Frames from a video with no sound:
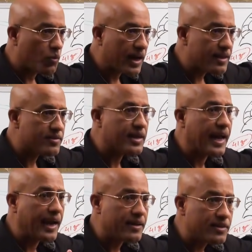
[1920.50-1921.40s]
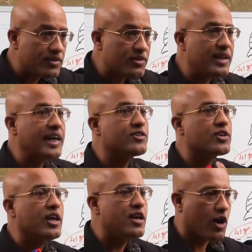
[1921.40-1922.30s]
virus and is
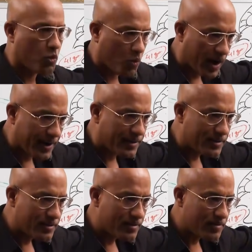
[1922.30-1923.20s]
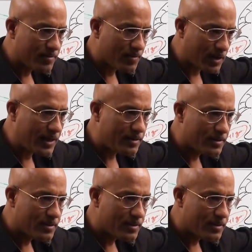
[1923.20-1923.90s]
naturally acquired, right?